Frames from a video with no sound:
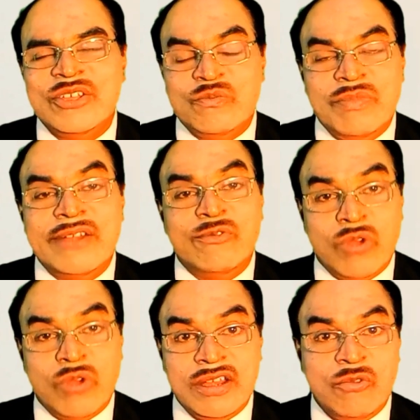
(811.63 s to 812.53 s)
But
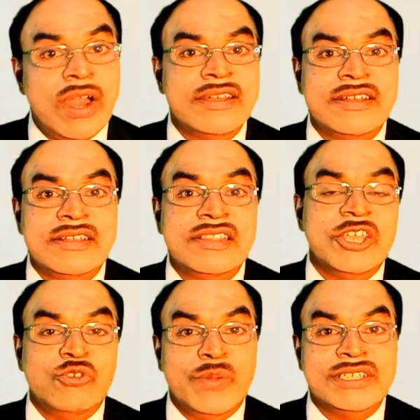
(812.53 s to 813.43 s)
only one thing
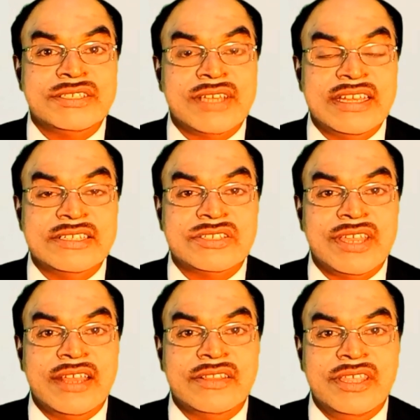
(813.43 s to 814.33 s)
you must
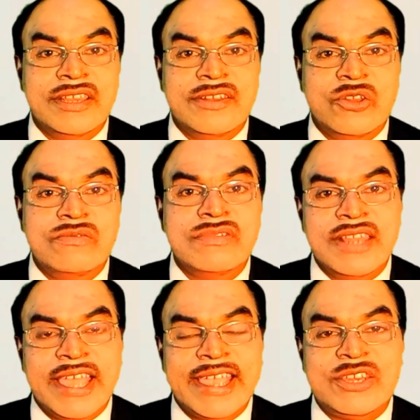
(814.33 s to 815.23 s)
understand, the
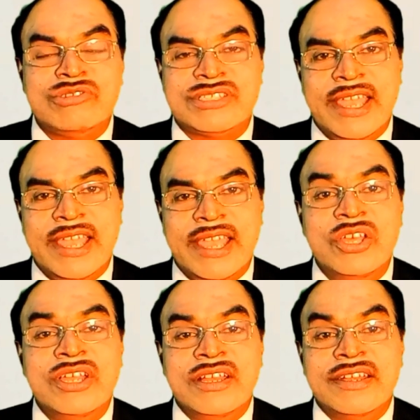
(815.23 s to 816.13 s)
negative side,
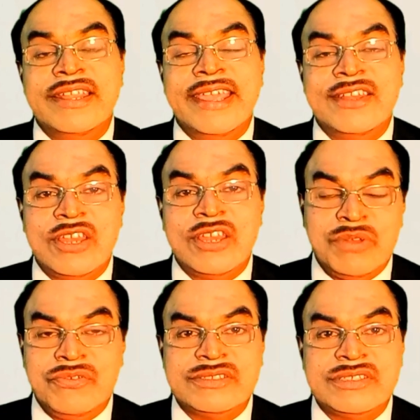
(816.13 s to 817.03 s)
data
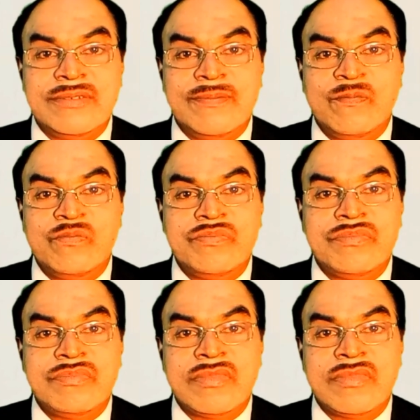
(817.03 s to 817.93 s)
privacy.
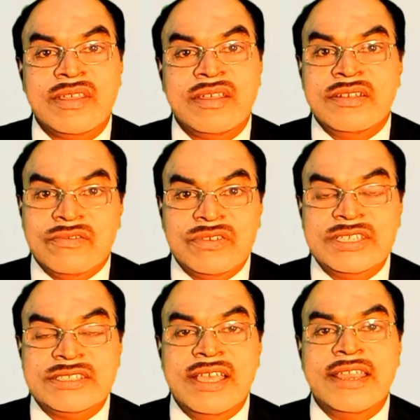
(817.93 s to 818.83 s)

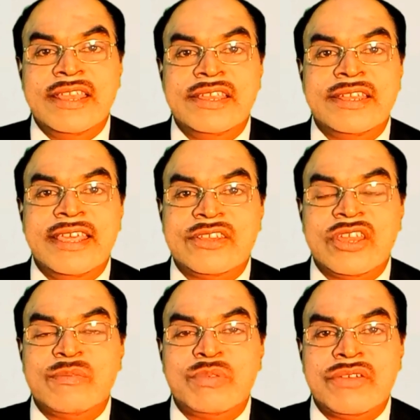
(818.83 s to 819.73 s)
Is there any
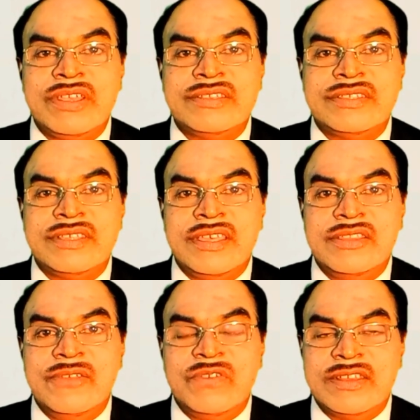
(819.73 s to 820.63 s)
data privacy in
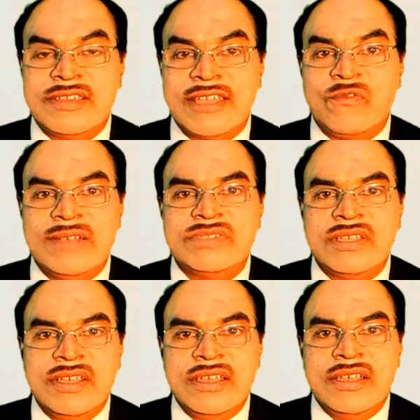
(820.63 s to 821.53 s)
the fintech funds?
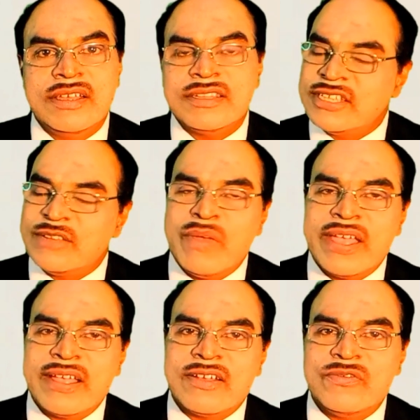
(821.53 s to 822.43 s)
Reserve
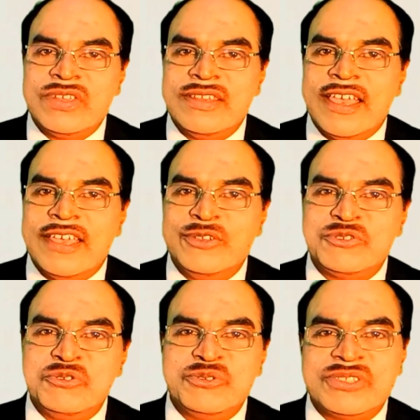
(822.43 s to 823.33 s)
Bank of India is
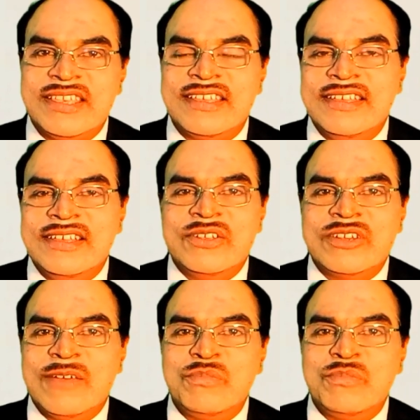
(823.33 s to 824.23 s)
using
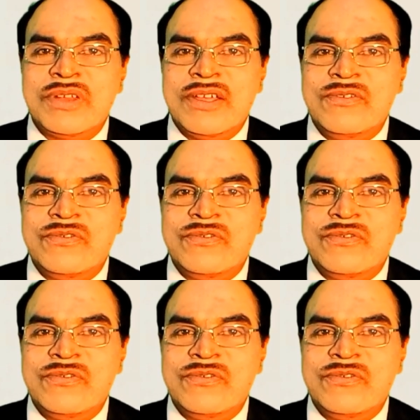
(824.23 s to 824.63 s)
number of